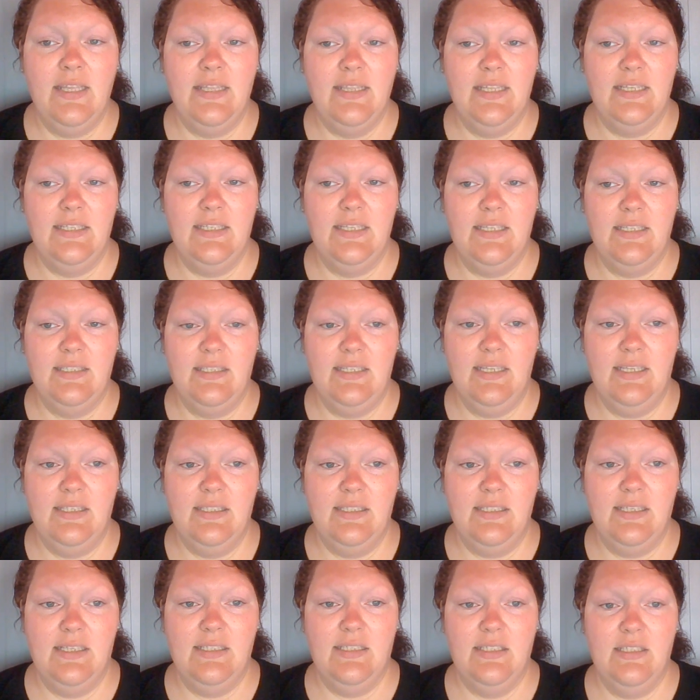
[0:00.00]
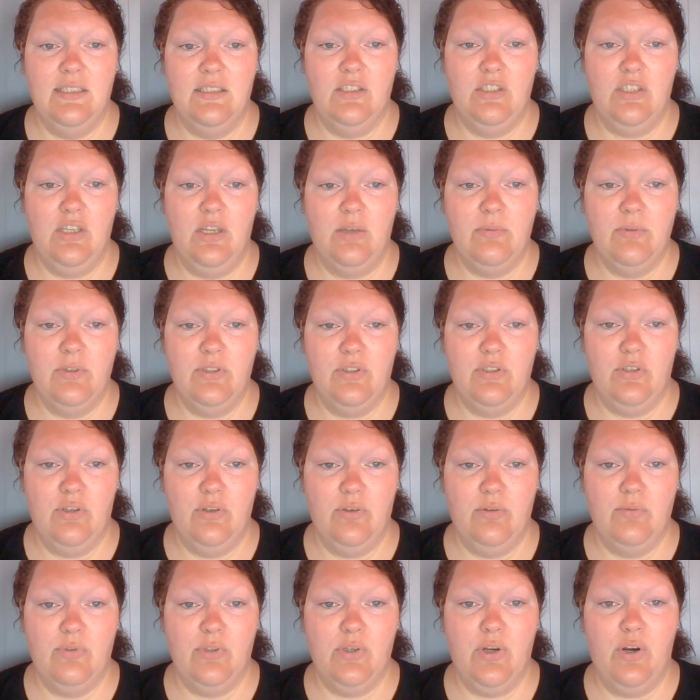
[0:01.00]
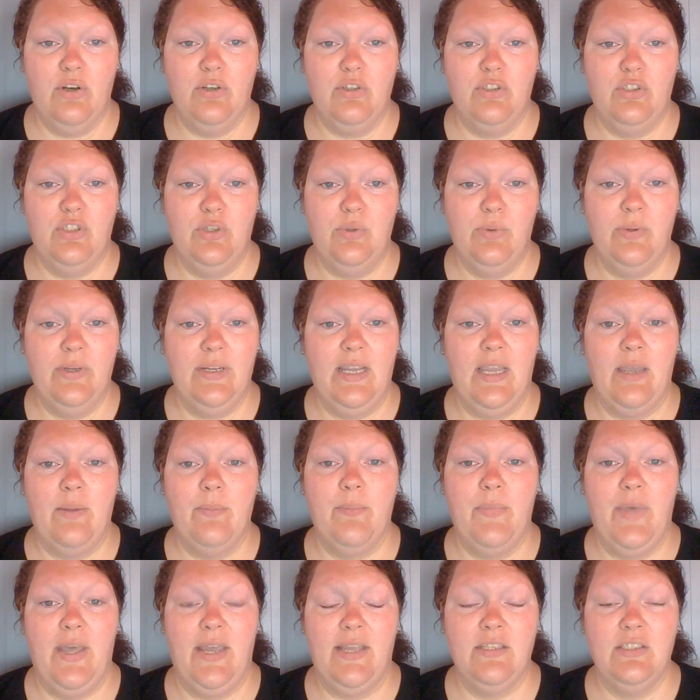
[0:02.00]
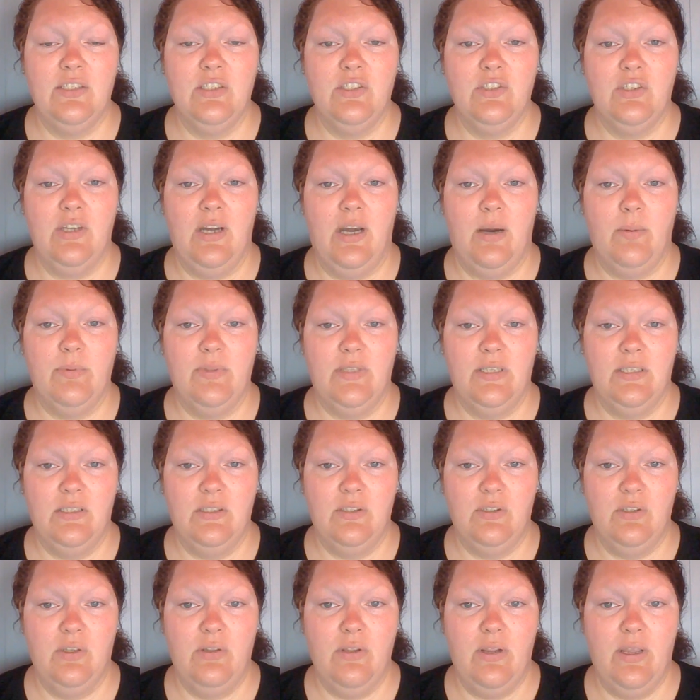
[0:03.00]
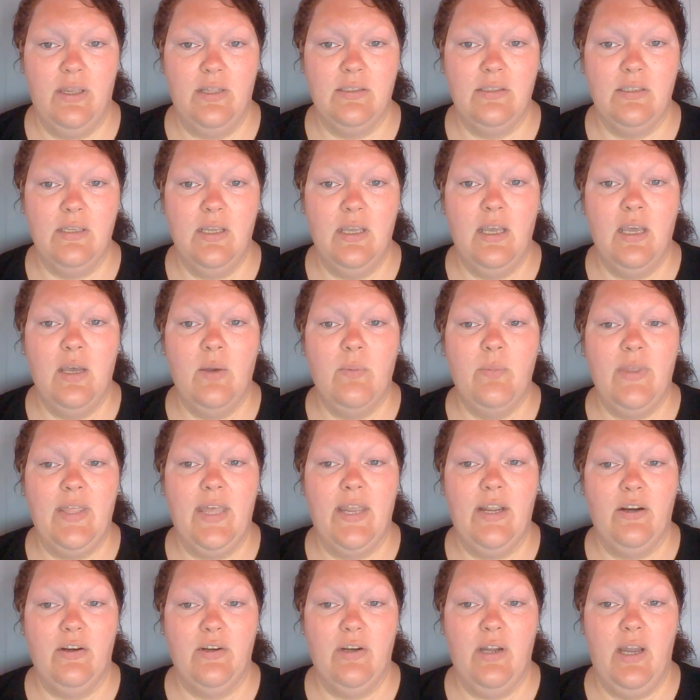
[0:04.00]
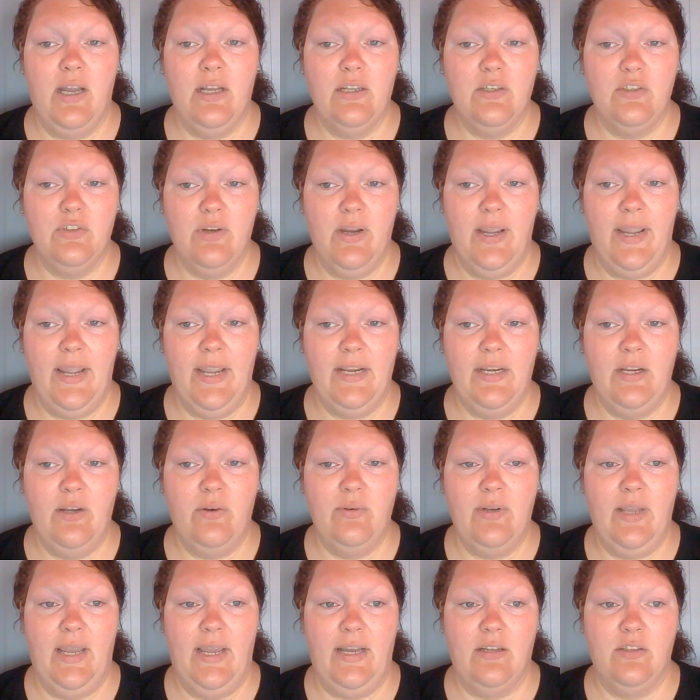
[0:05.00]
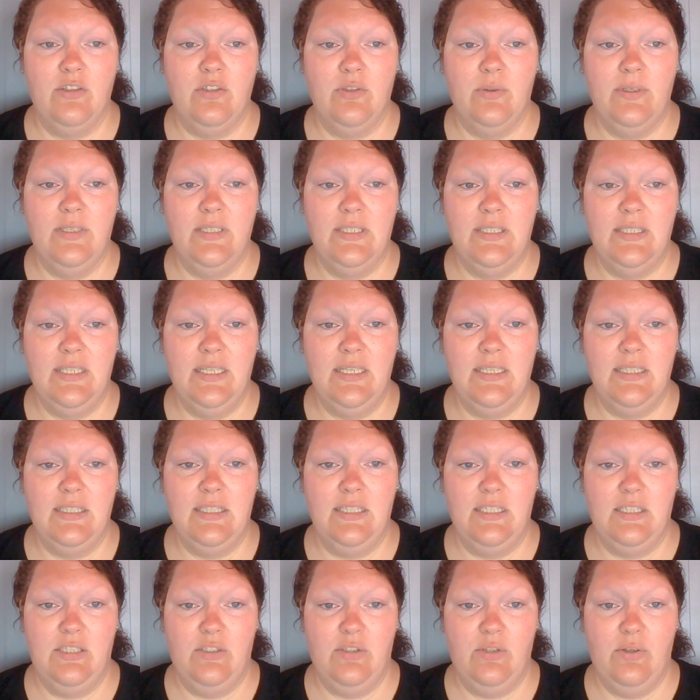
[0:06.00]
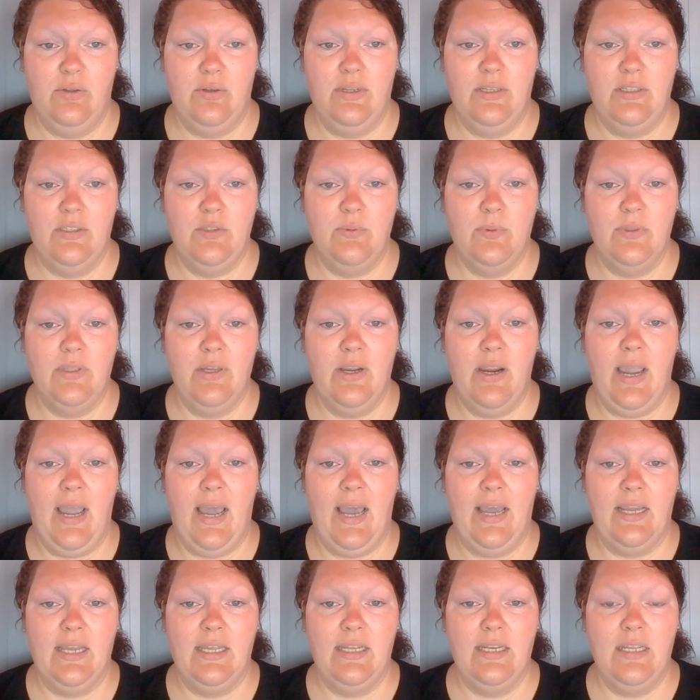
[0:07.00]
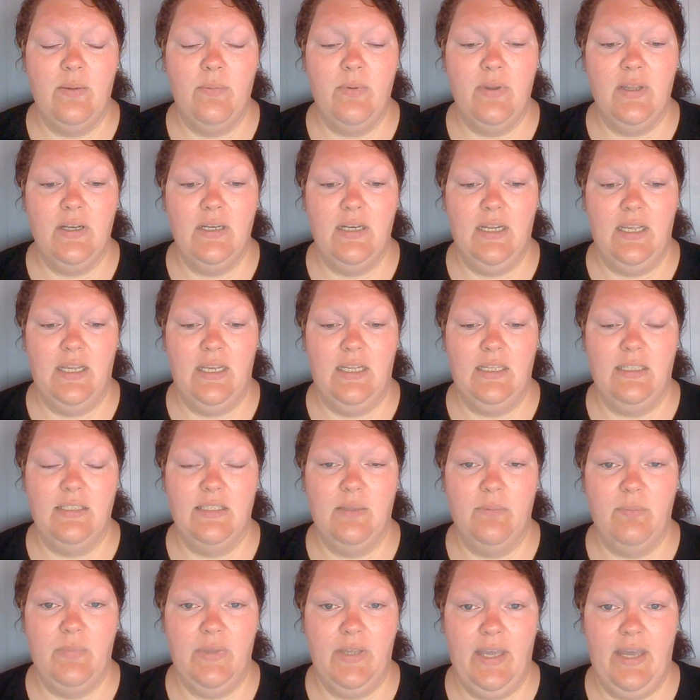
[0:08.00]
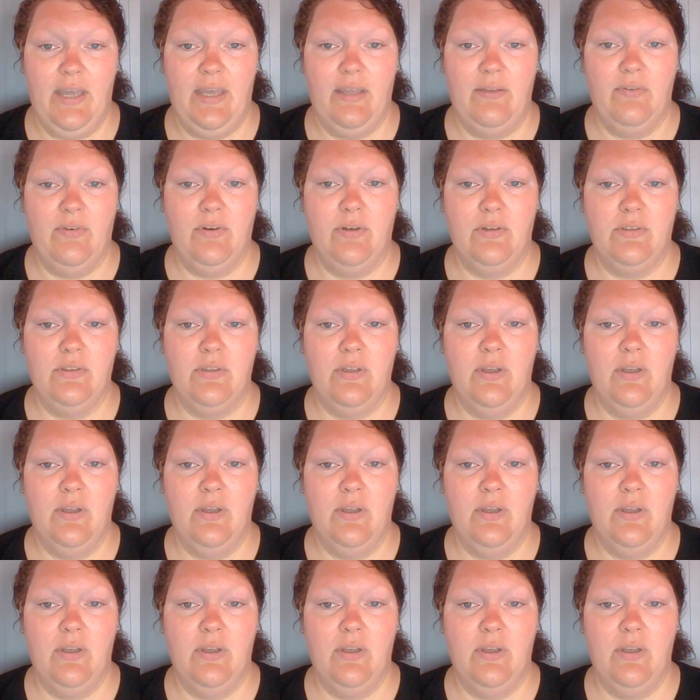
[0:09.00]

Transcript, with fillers: These assistants and substitutes are doing an amazing job with these students, but they are not trained on how to assist these students with their academic needs and behavior.